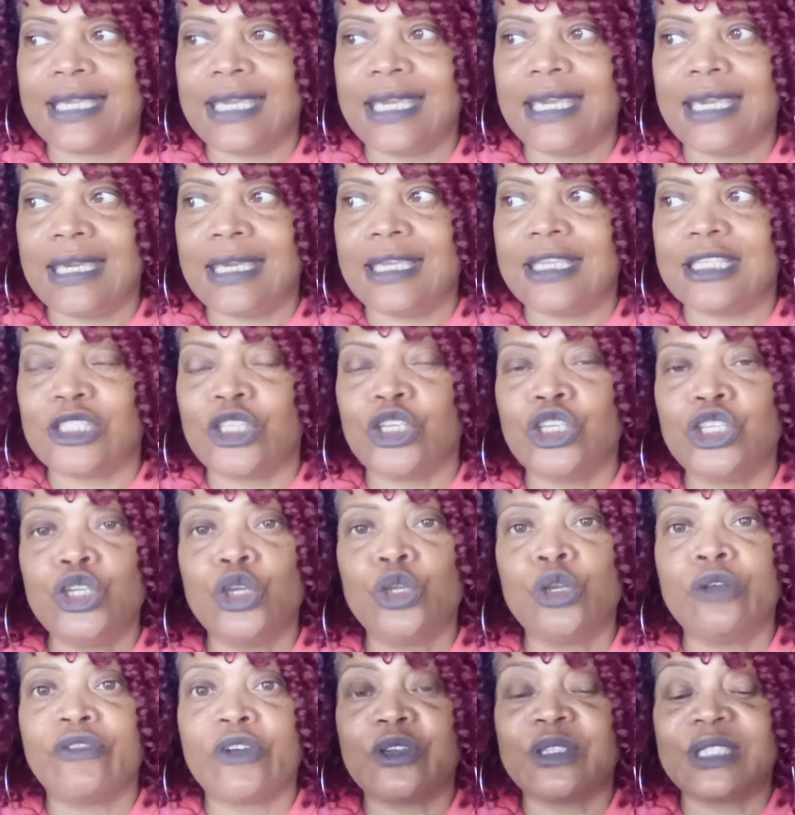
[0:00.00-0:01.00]
is, the
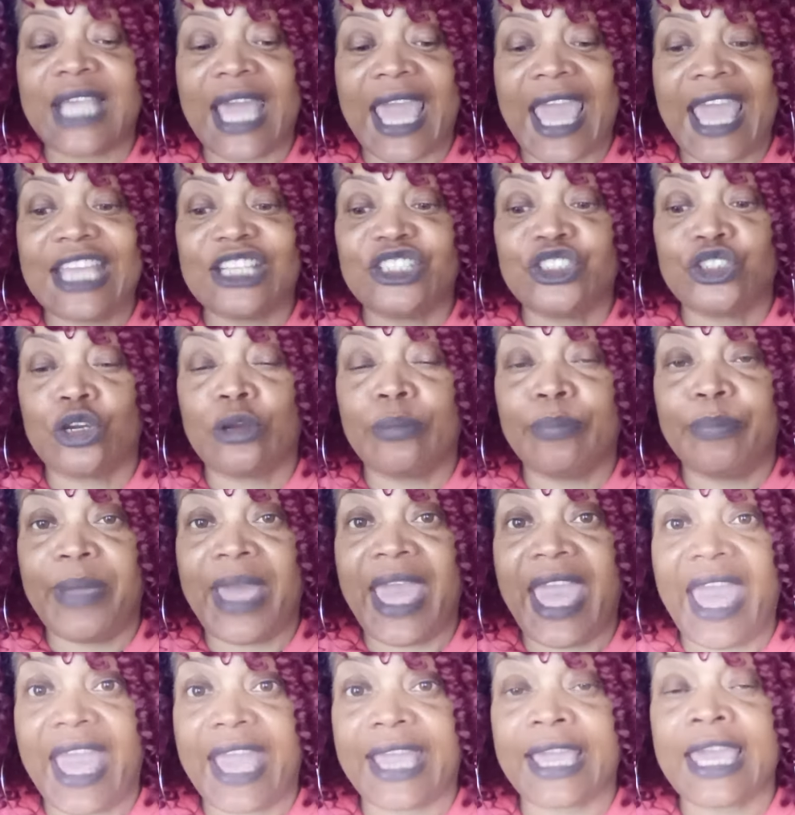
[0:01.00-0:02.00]
universe has your
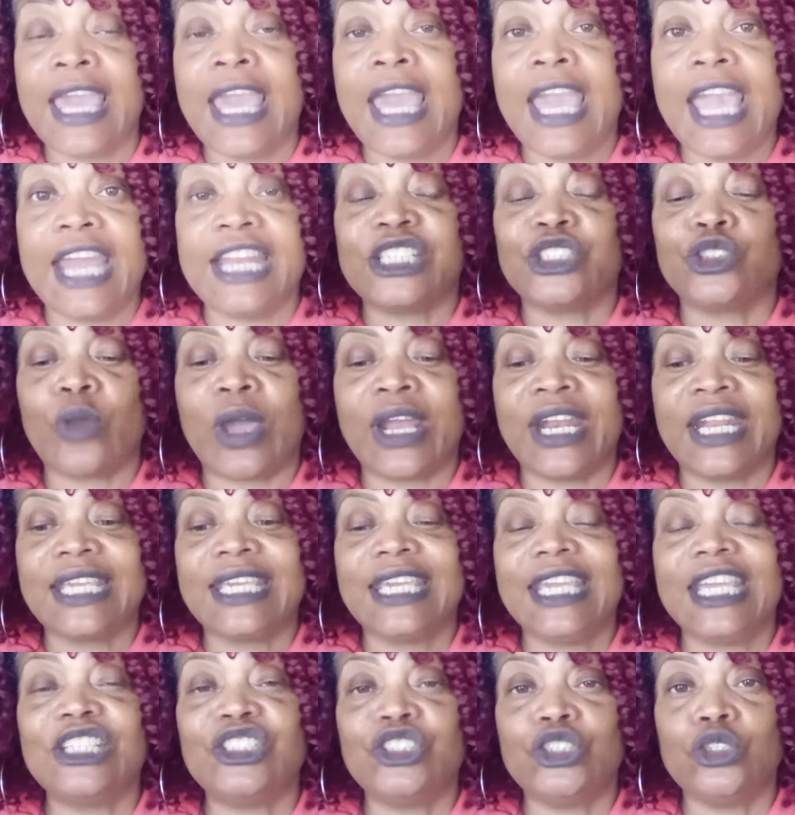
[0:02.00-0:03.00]
back and is trying to
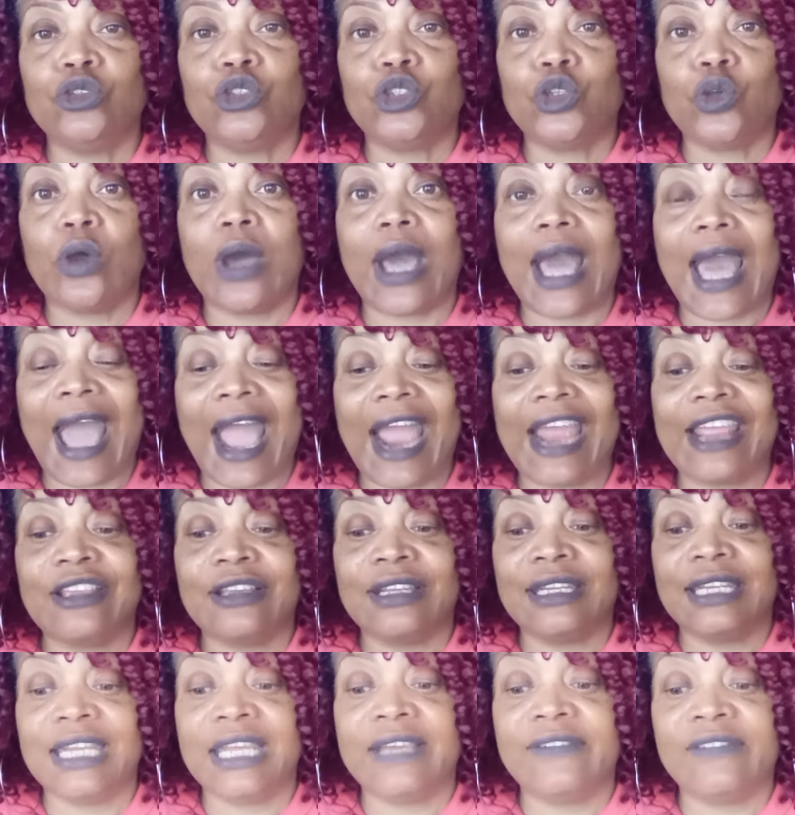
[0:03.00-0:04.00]
get you to a
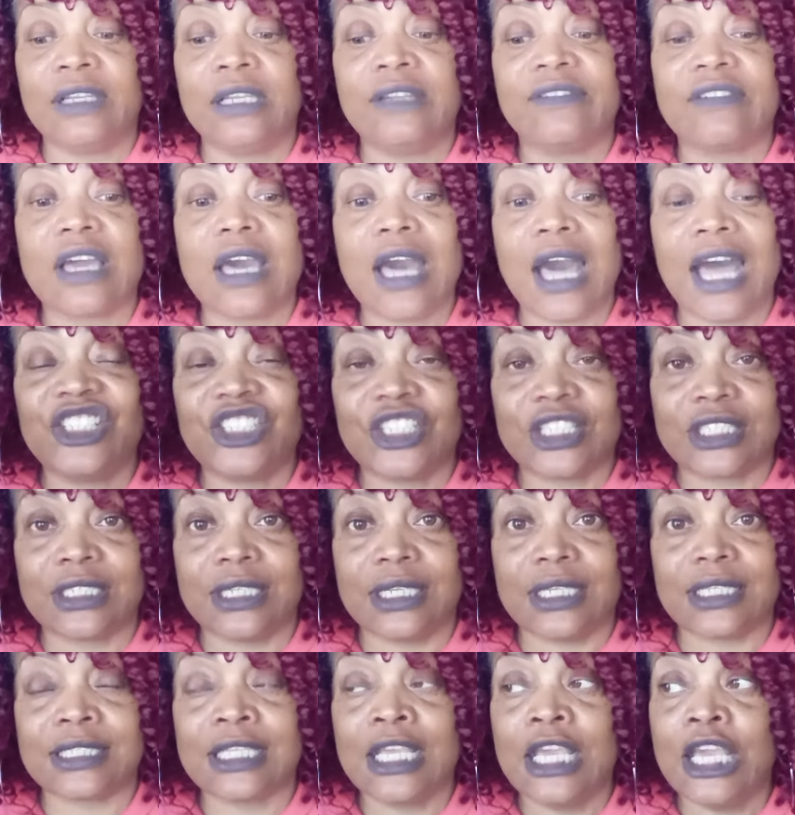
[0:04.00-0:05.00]
higher level of
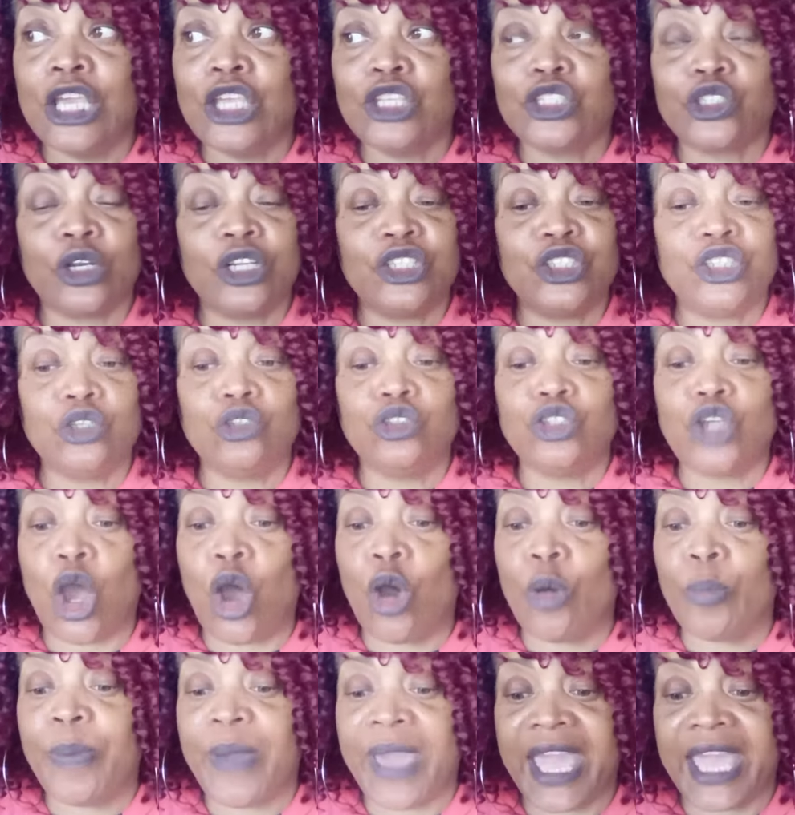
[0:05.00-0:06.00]
consciousness so that you
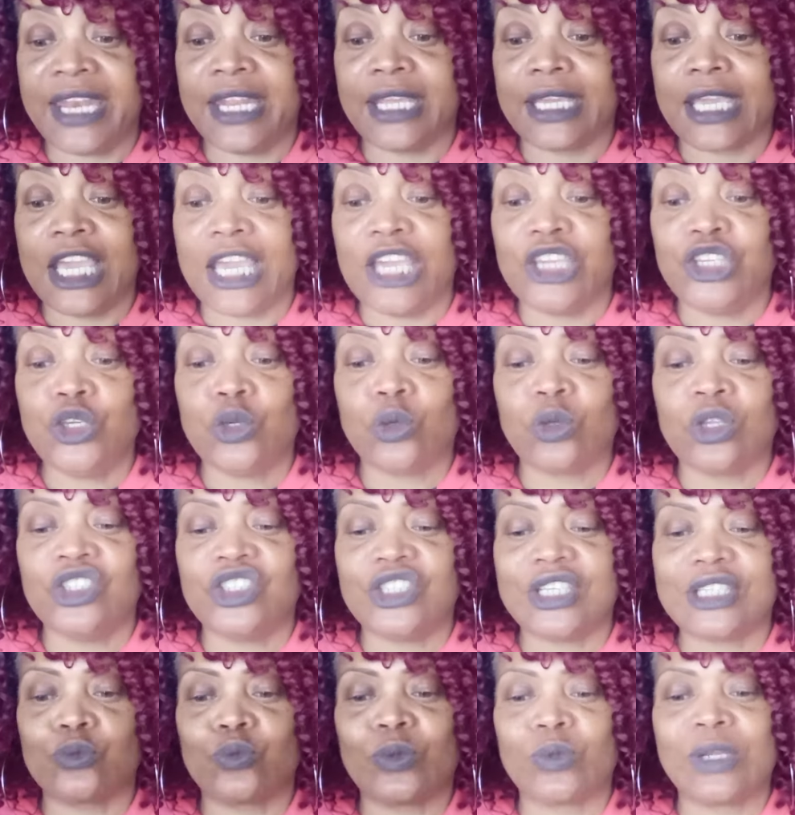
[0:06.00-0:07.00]
don't panic and you can
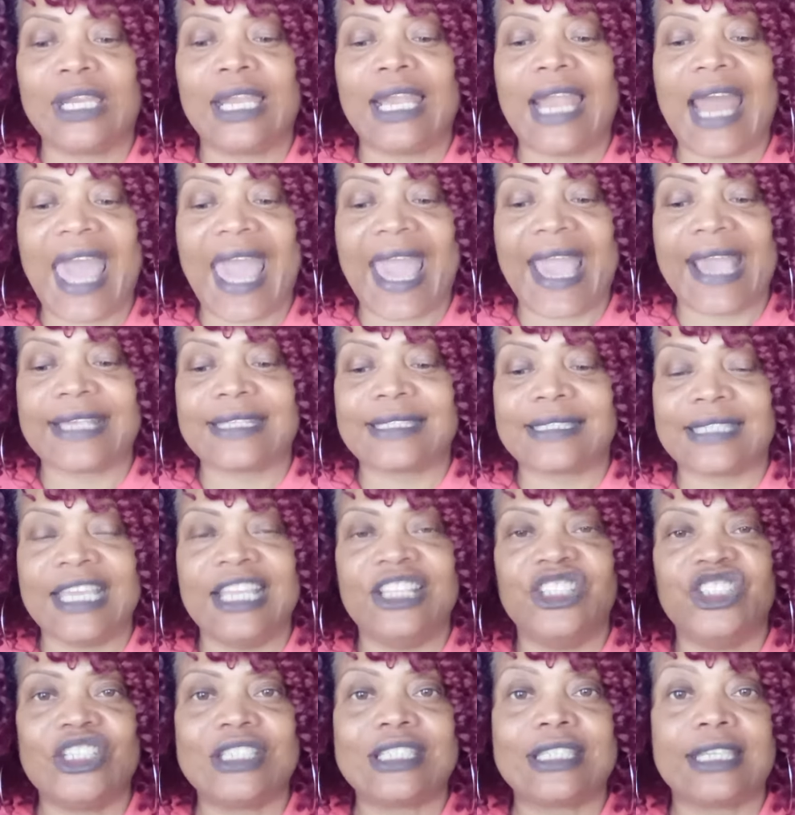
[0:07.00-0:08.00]
just relax
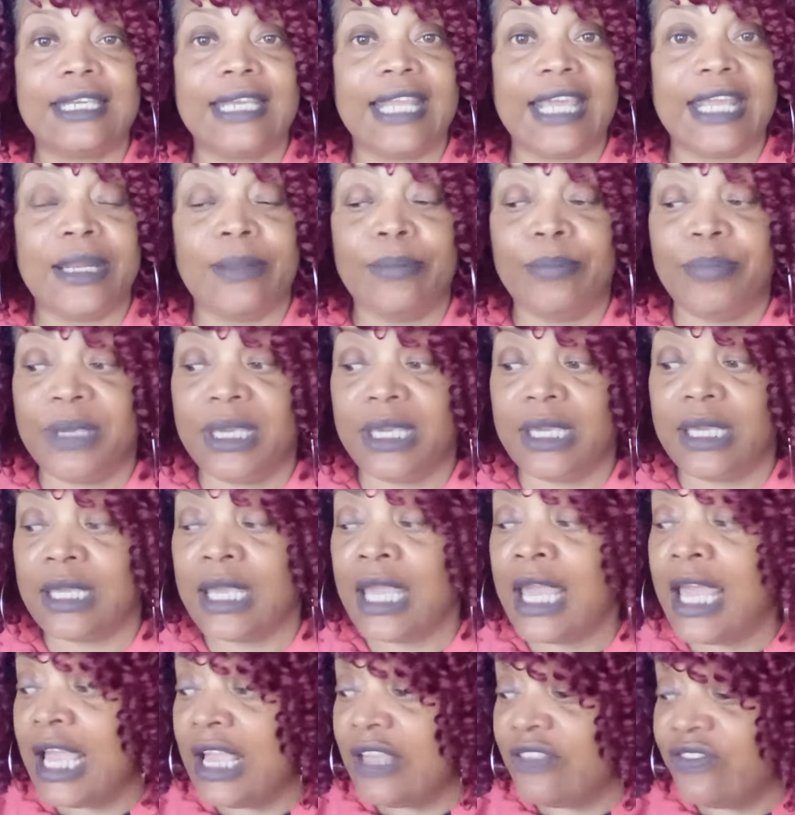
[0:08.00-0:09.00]
and just let it be.
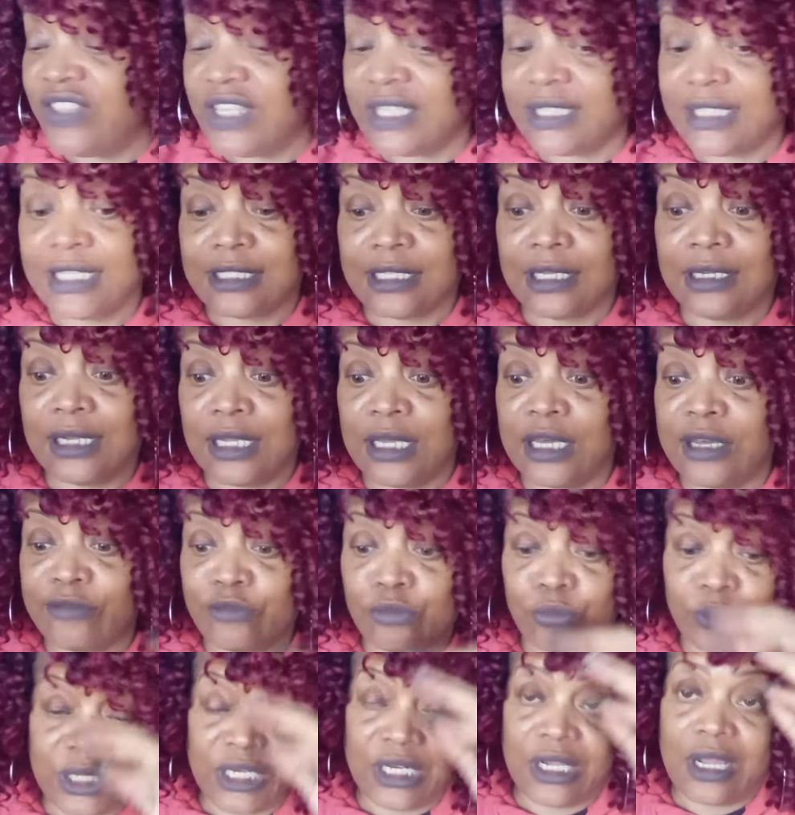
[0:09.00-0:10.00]
This is a
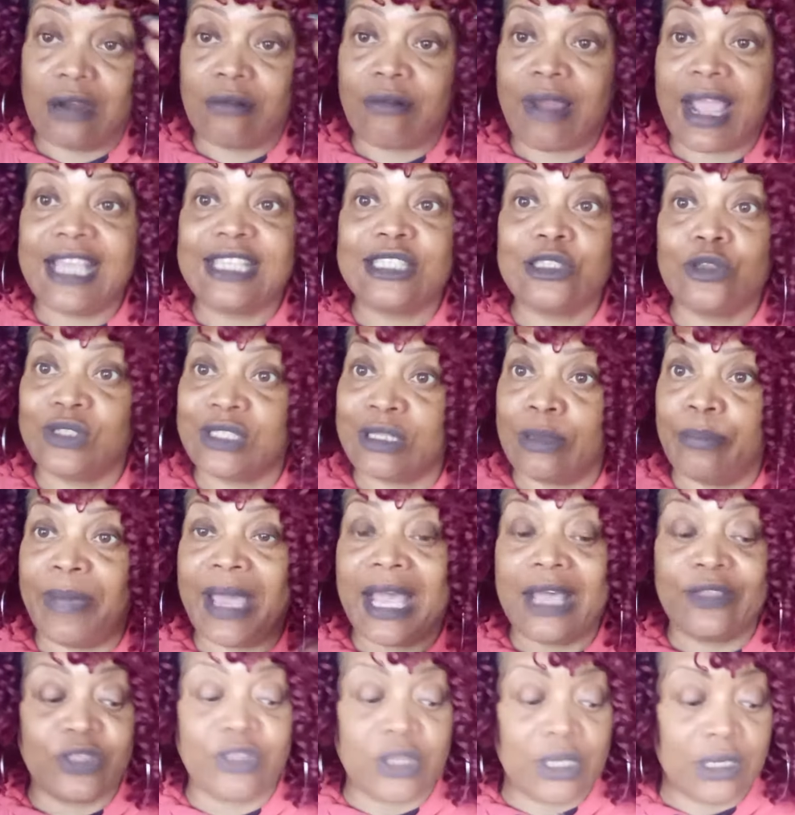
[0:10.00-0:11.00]
love reading, all right? So it's
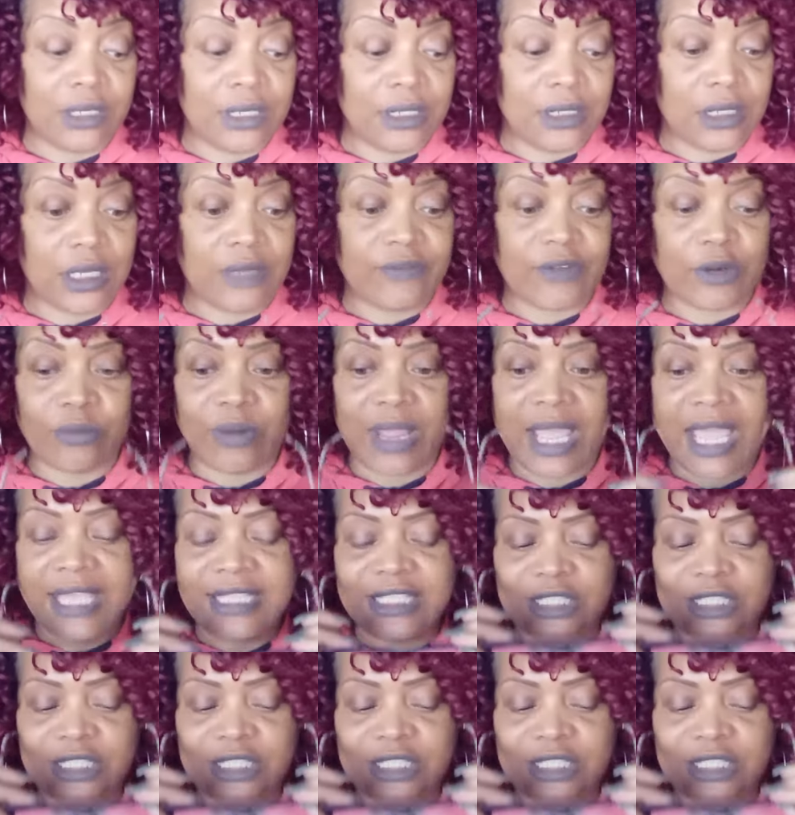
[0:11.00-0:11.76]
about the love, all right?